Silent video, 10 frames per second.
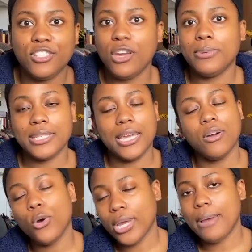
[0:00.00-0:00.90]
So I was
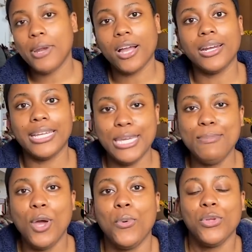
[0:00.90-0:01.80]
like, okay, I'm not gonna
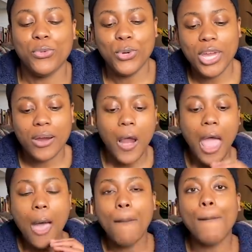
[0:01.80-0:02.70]
keep going through here.
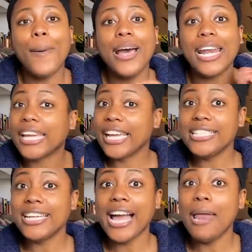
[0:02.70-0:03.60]
But I
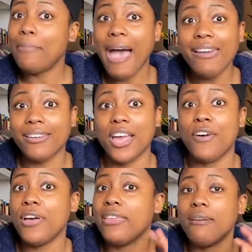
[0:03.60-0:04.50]
guess it got bad
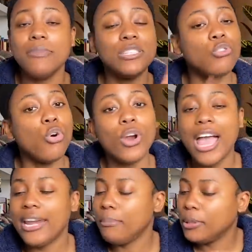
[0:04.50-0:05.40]
enough that Miss Nora
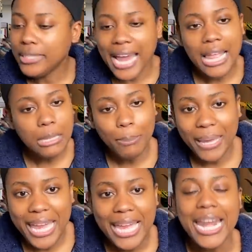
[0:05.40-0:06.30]
had to put down the
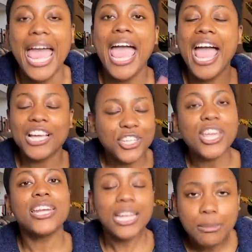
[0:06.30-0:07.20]
pen and she
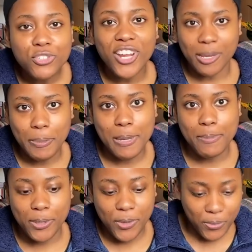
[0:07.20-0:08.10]
had to come check people.